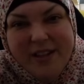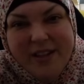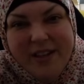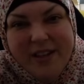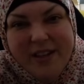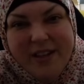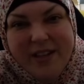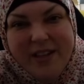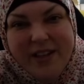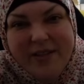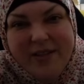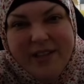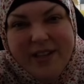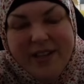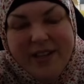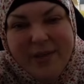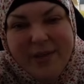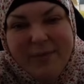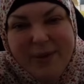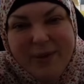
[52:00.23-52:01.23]
A clean house
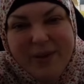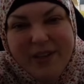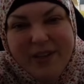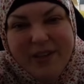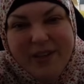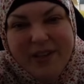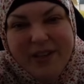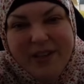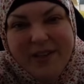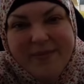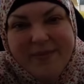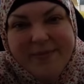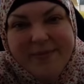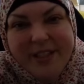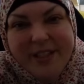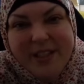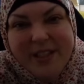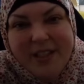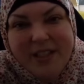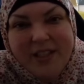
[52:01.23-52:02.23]
can help you heal, yeah.
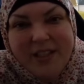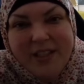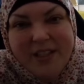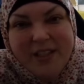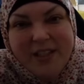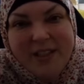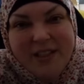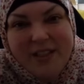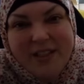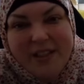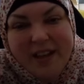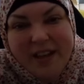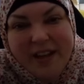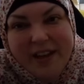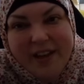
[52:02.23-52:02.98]
Yeah.